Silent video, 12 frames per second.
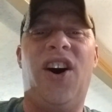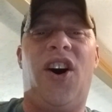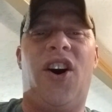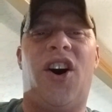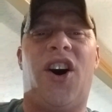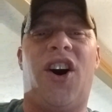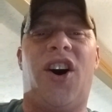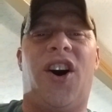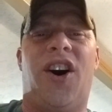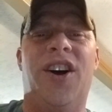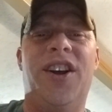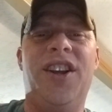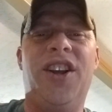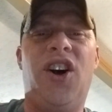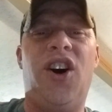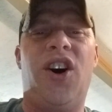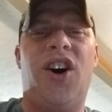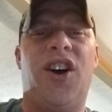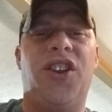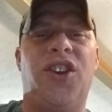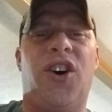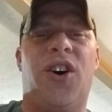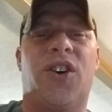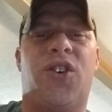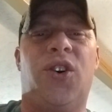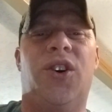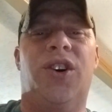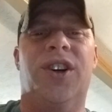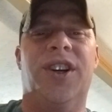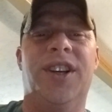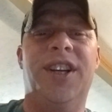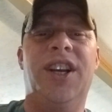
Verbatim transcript: Oh, oh, no good.